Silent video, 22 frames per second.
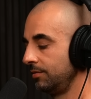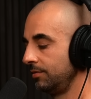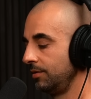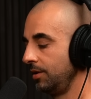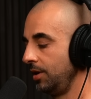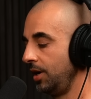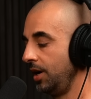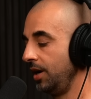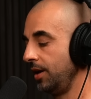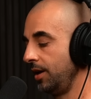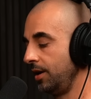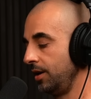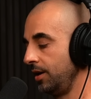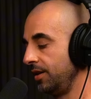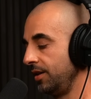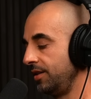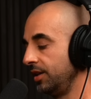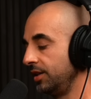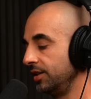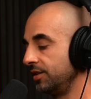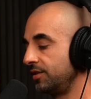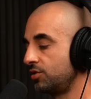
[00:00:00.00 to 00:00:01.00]
and I
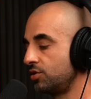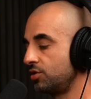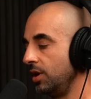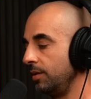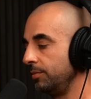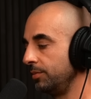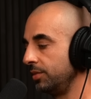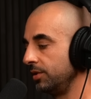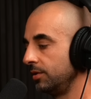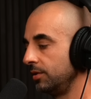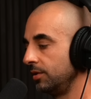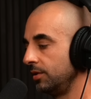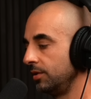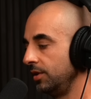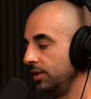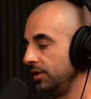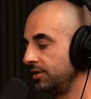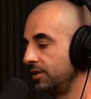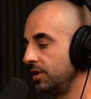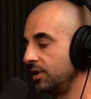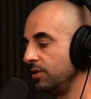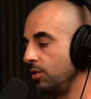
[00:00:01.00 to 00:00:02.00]
think it's Trump, is
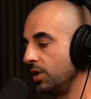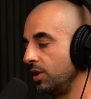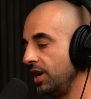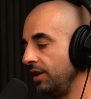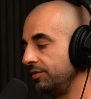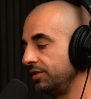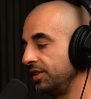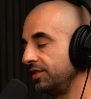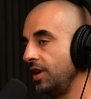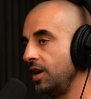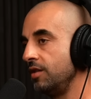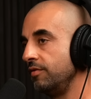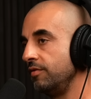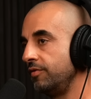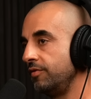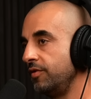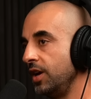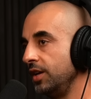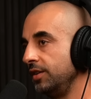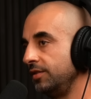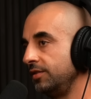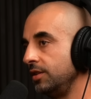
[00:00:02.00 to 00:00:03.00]
going to want to have to save
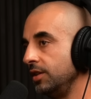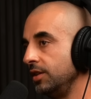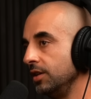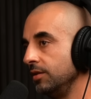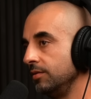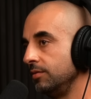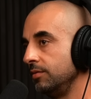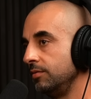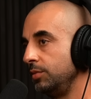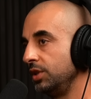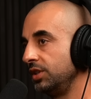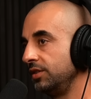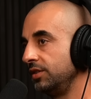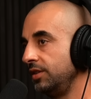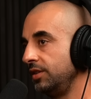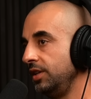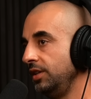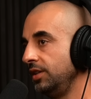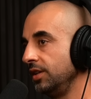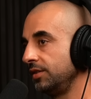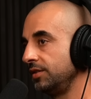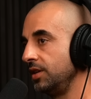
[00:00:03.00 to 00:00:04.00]
face here, because he
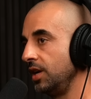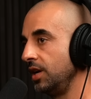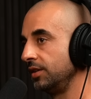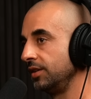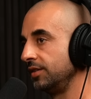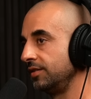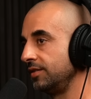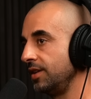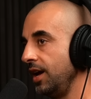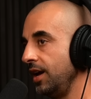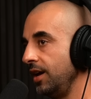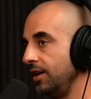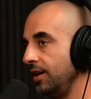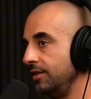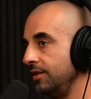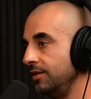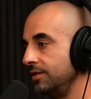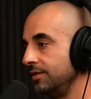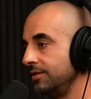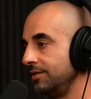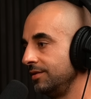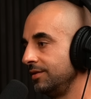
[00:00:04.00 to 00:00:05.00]
doesn't understand
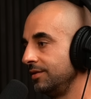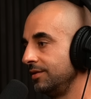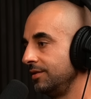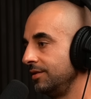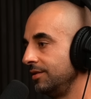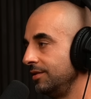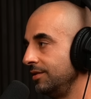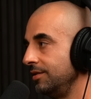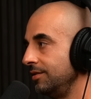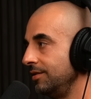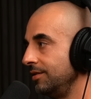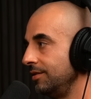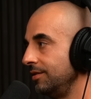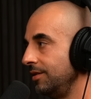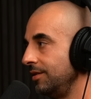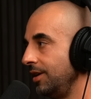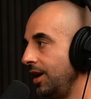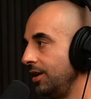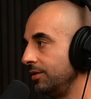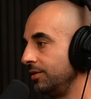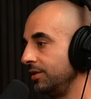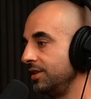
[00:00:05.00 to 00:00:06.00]

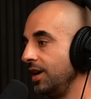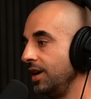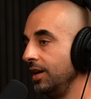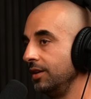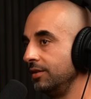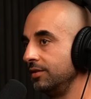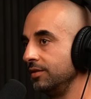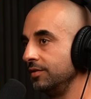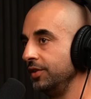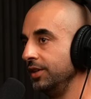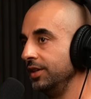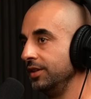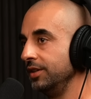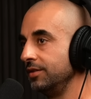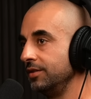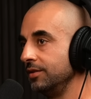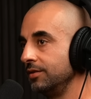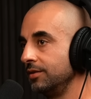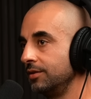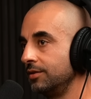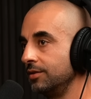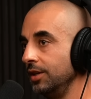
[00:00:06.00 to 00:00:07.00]
how to take defeat
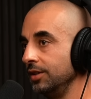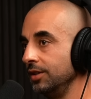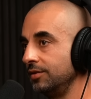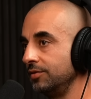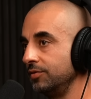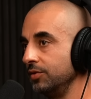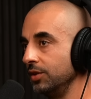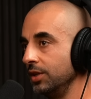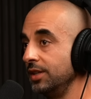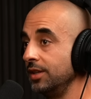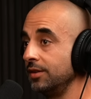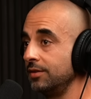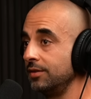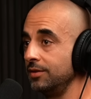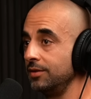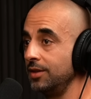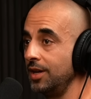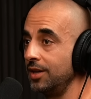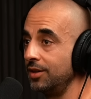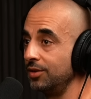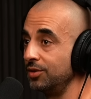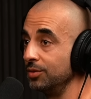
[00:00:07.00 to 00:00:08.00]
gracefully. He doesn't know how
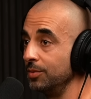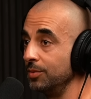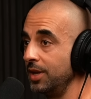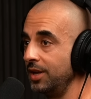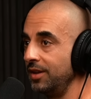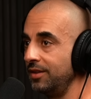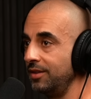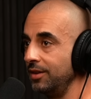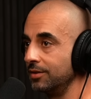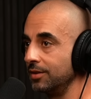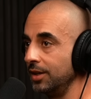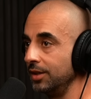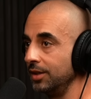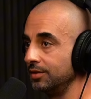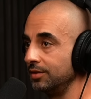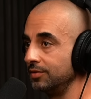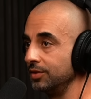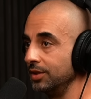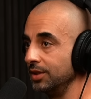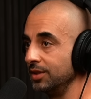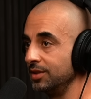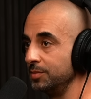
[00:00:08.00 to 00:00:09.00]
to do anything
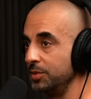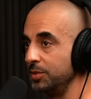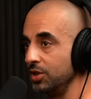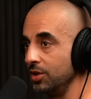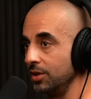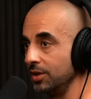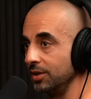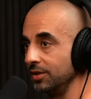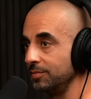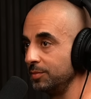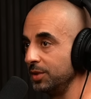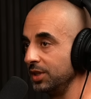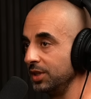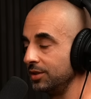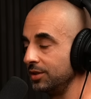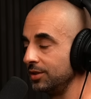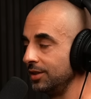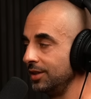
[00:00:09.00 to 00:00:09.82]
gracefully, to be honest. But